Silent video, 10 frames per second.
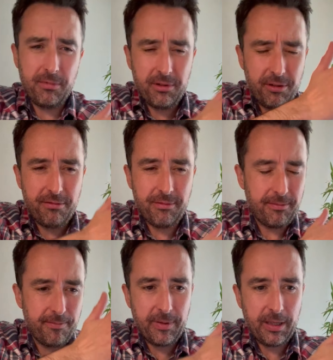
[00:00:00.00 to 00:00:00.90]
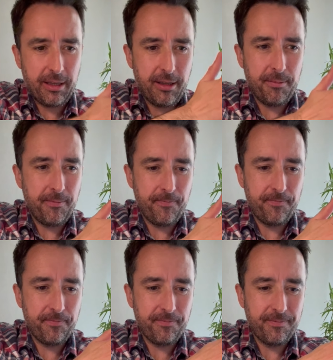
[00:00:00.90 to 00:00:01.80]
do,
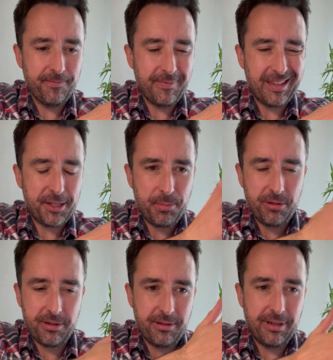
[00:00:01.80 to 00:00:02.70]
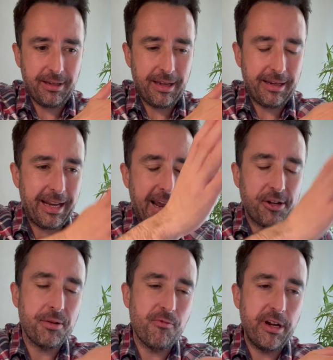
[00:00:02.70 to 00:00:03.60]
I suppose, a
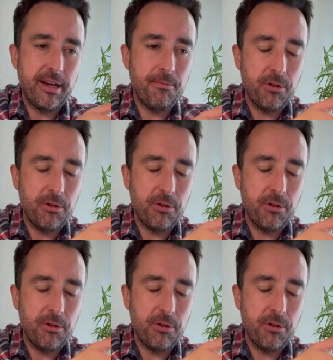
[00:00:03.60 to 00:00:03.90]
connection reading.